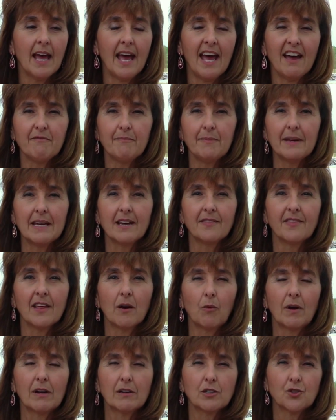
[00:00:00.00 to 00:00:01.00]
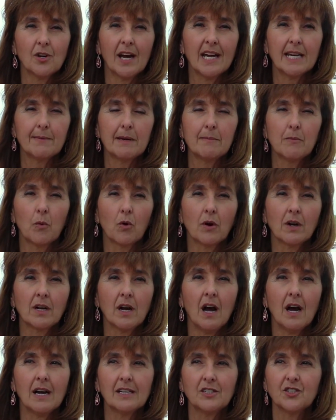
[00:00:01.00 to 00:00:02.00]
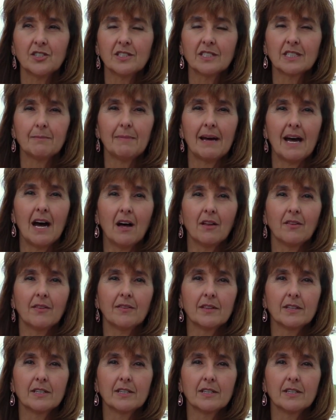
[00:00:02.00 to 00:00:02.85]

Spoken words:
have been that we're trying to be more conscious about